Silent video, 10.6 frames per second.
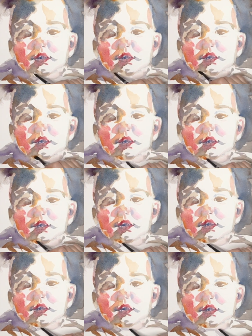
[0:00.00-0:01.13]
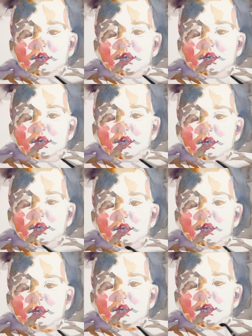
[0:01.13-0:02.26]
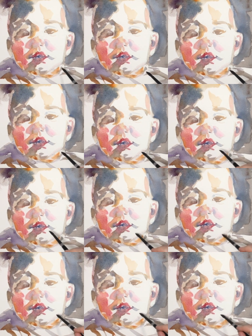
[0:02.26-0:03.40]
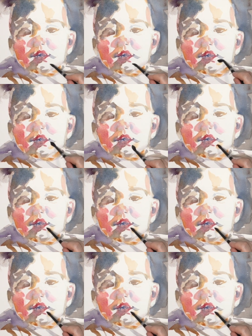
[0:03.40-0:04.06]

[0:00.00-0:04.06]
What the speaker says: (silence)